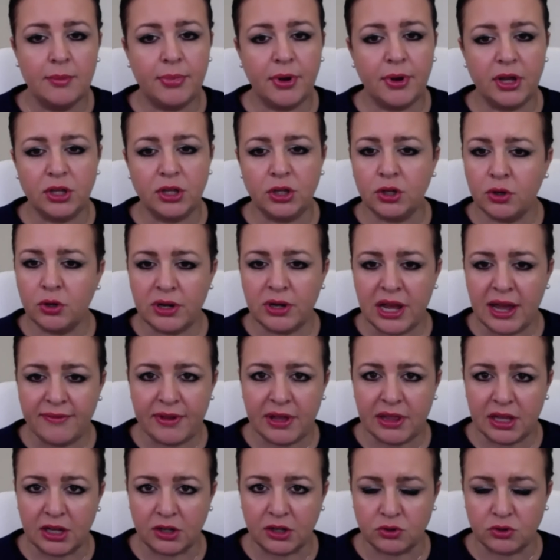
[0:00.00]
But you don't have
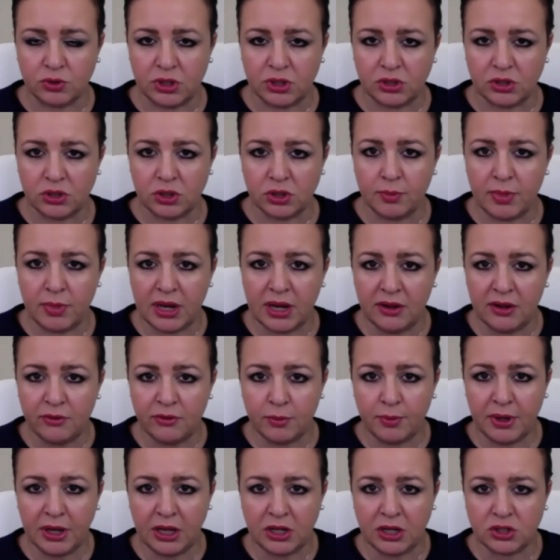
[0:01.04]
that luxury. So many of
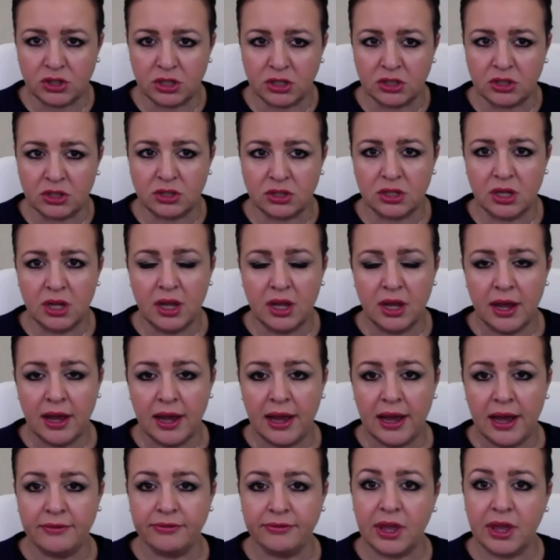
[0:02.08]
your patients
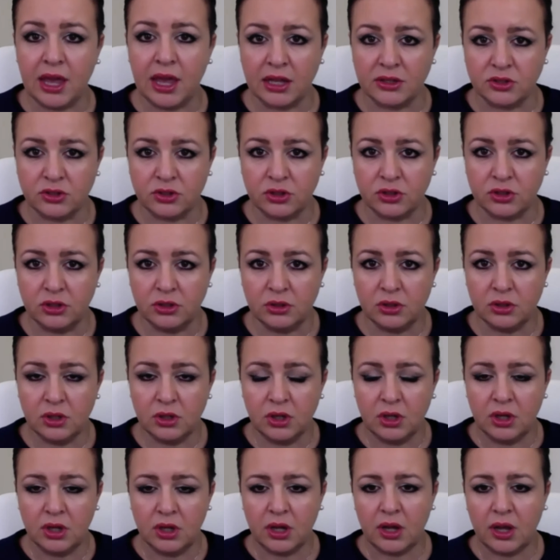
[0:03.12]
have cancer,
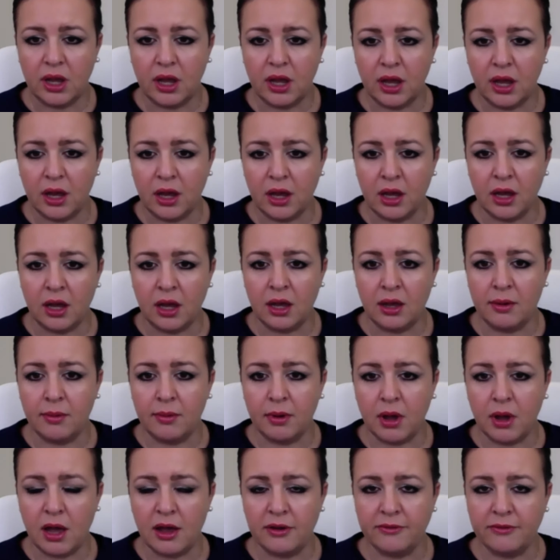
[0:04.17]
right.
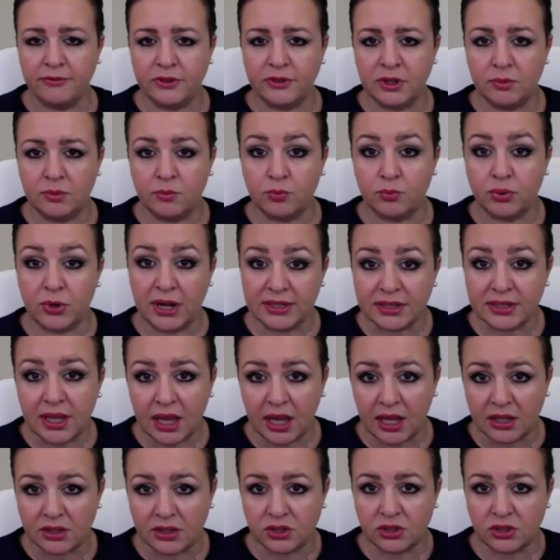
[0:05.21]
uh, often breast
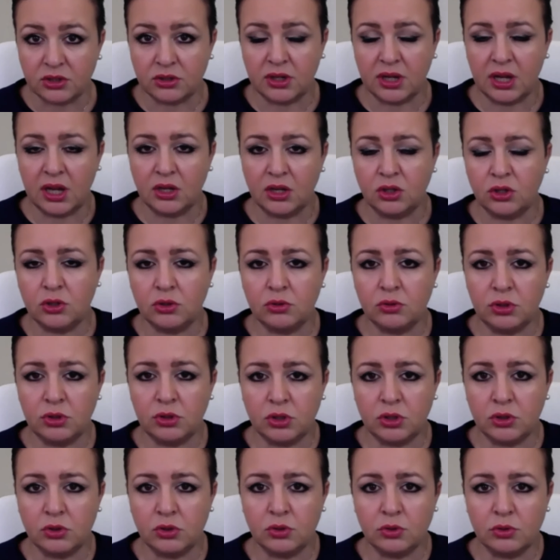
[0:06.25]
cancer, and you
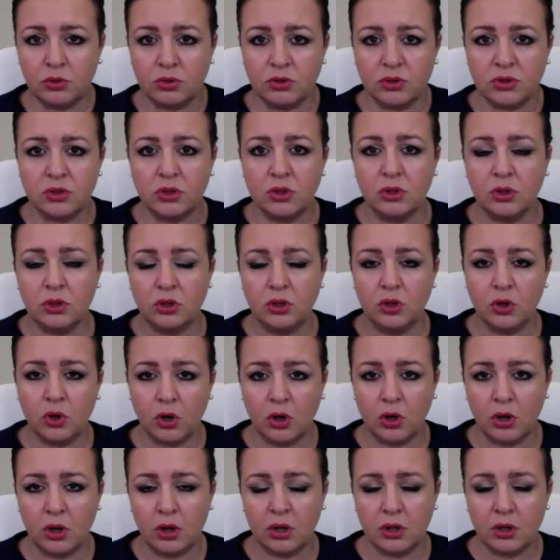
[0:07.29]
use
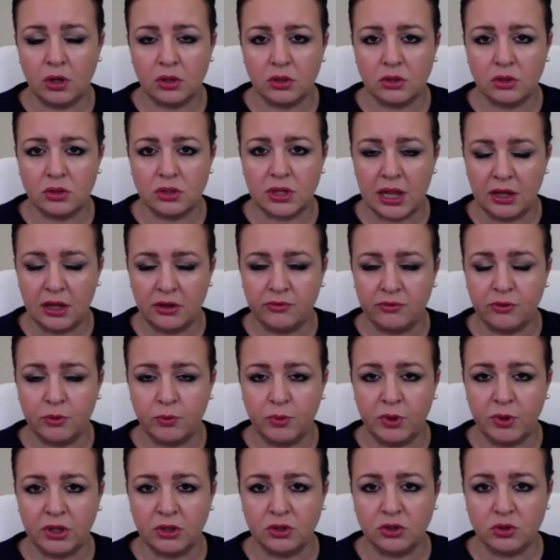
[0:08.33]
your talent for
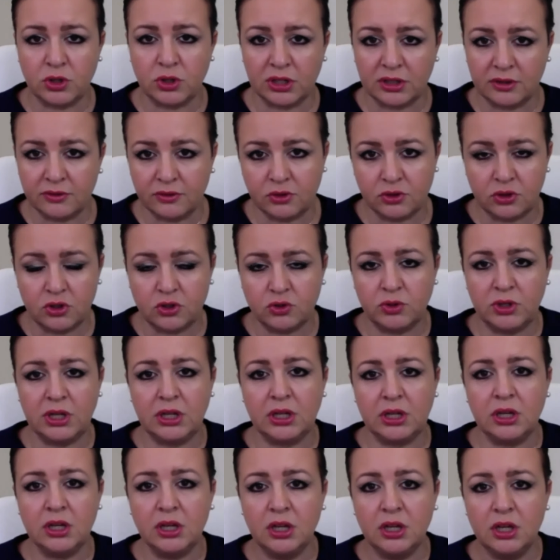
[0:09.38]
reconstructive
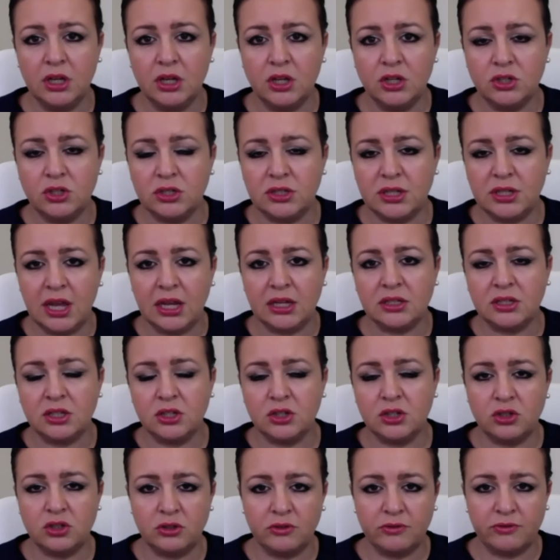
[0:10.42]
surgery to take
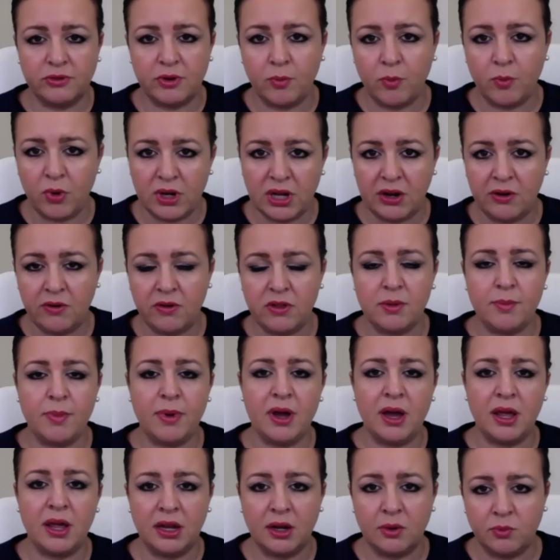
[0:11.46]
tissue from one area of the
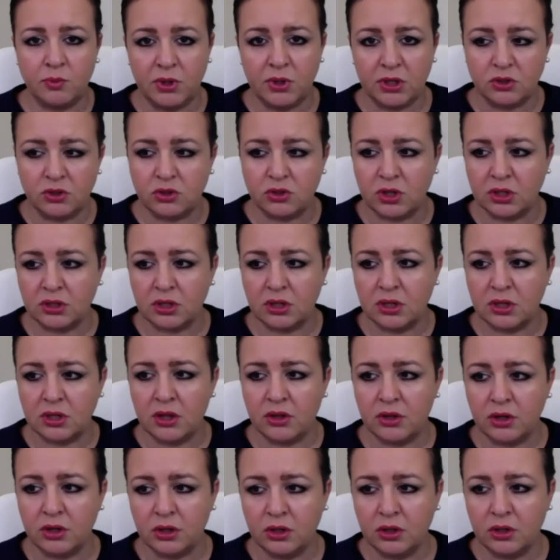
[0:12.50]
body and reconstruct
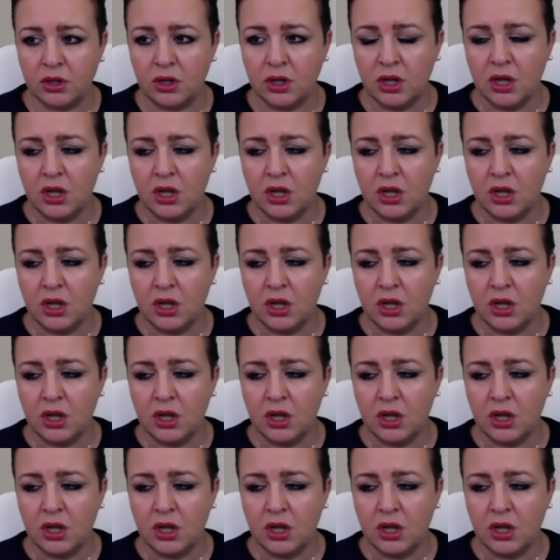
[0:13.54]
another.